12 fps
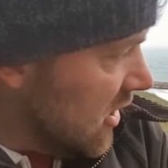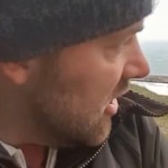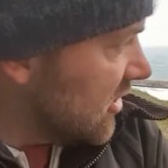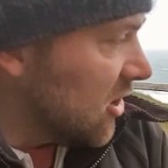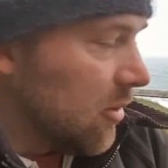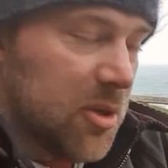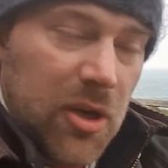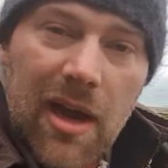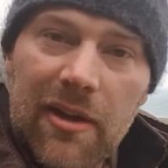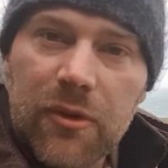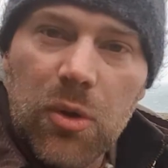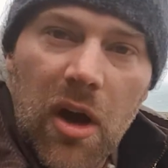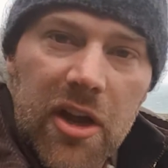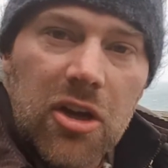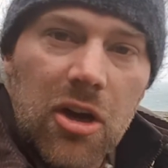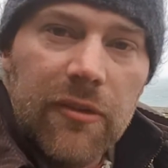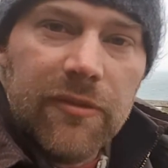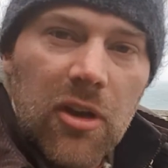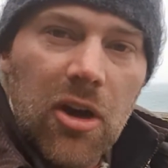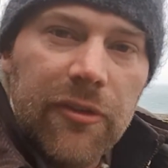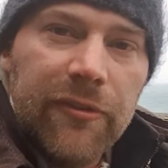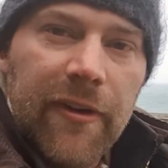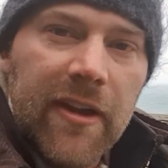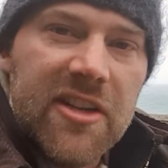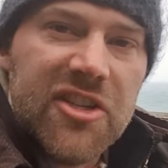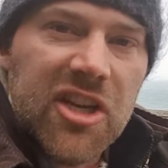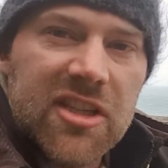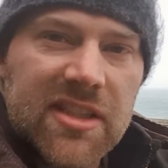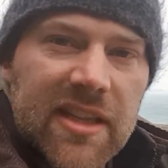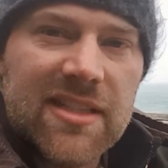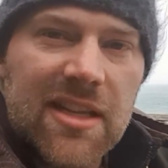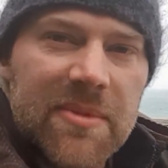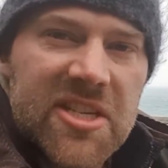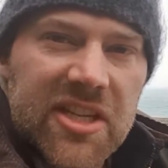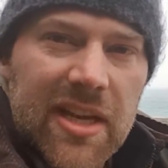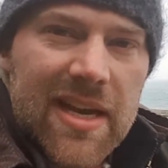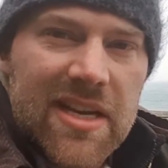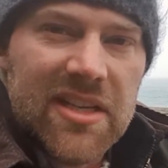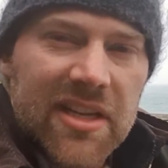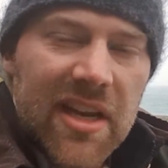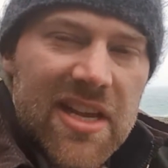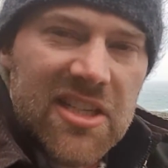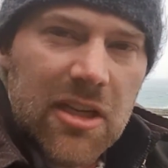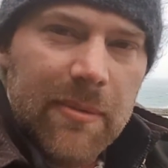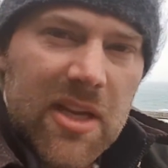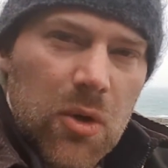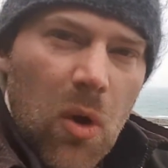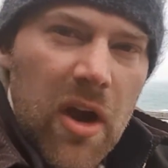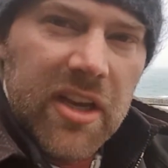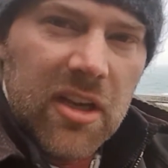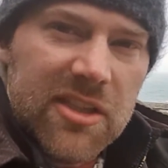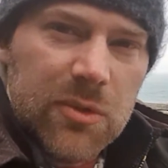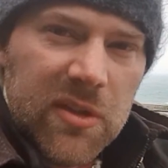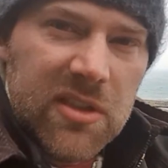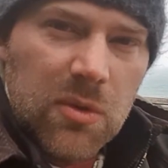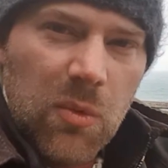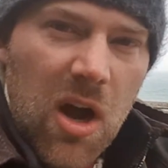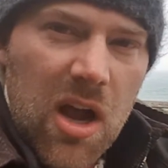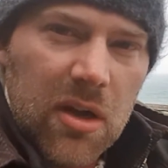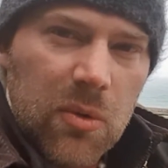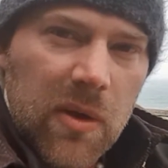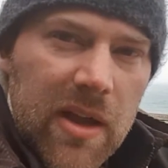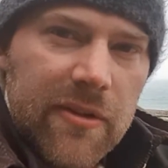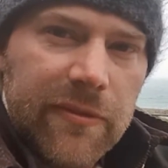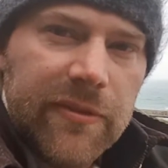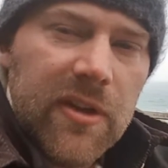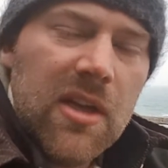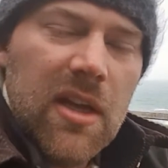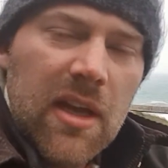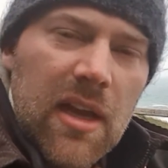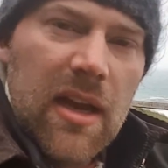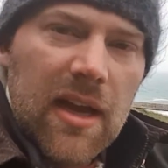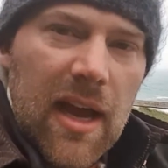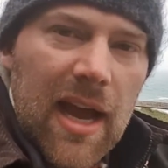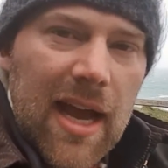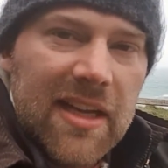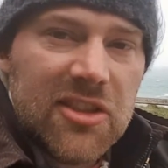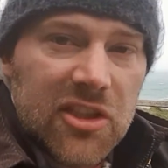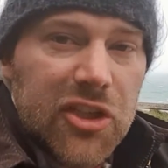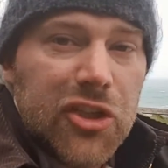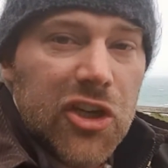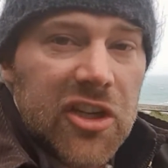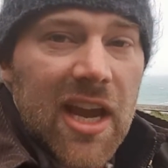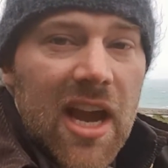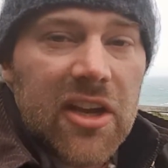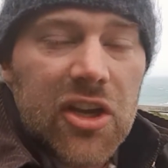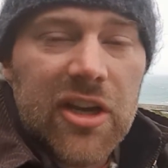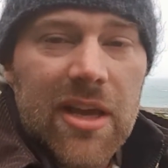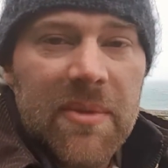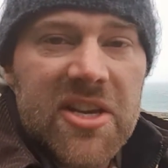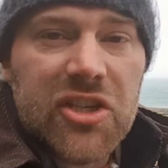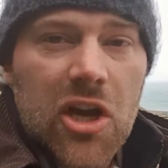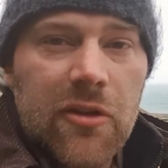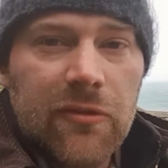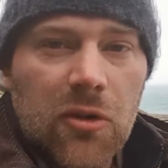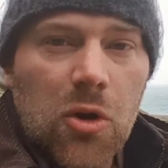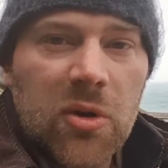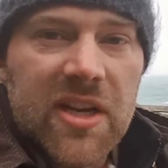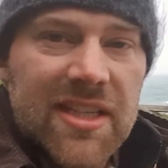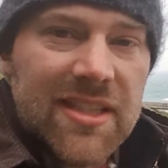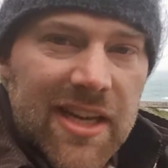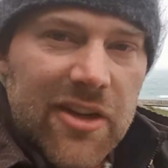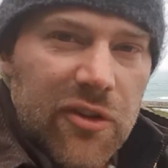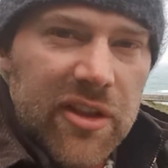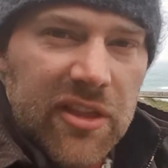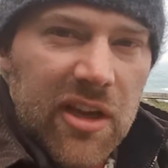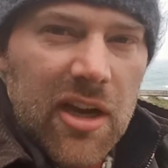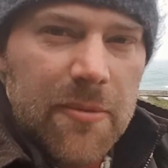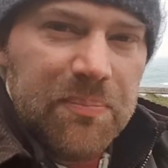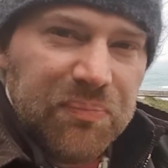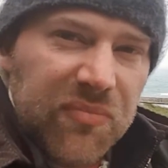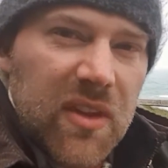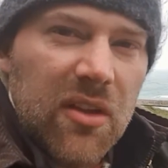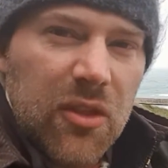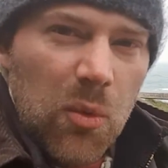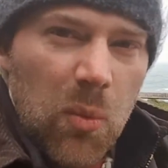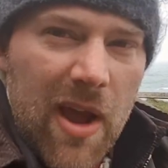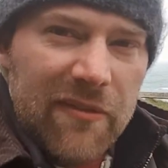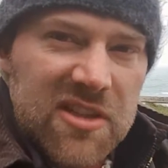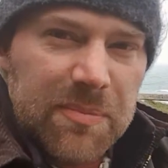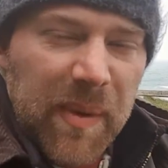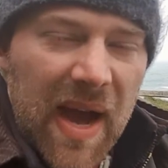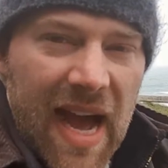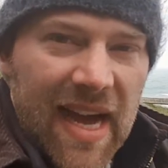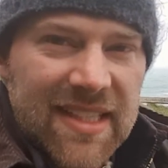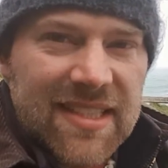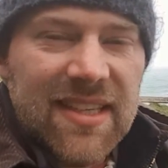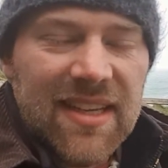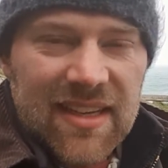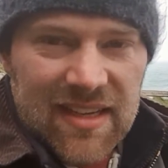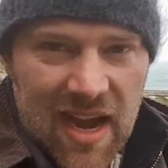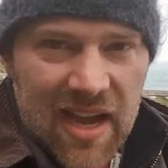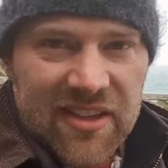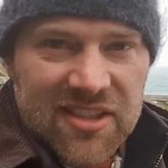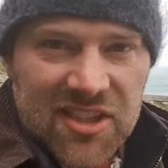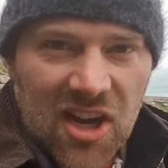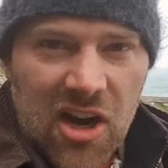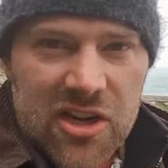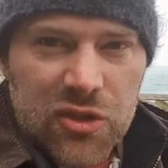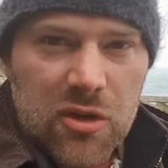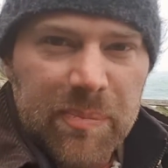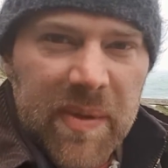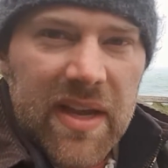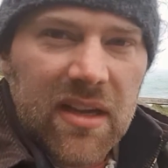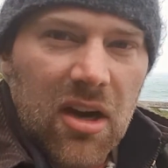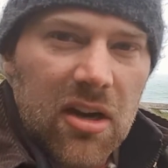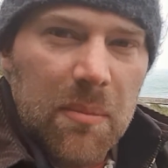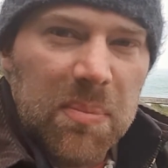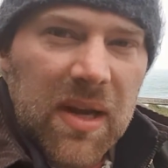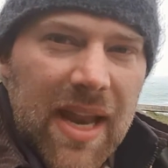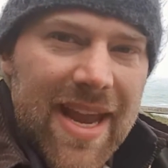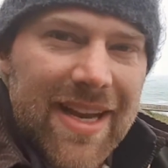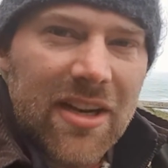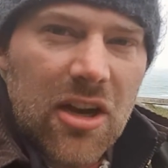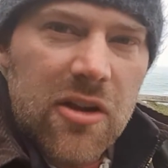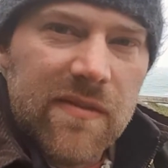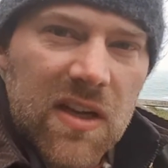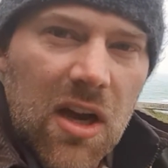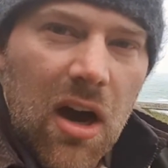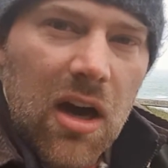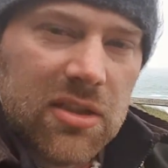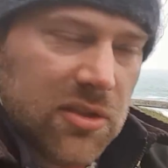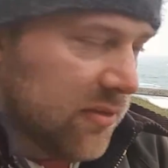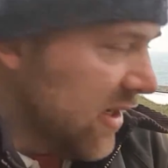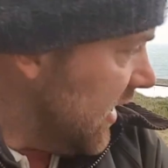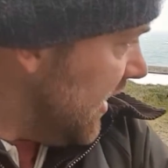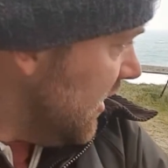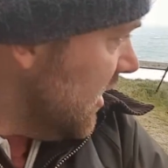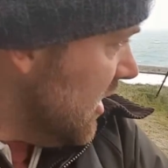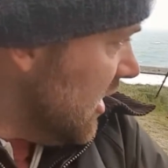So I'm going to have got a lot of fun adjusting this image and editing it. It's quite a nice one to work with. So I should get a good image overall, considering that the weather's bad and the skies are a bit kind of plain and overcast really.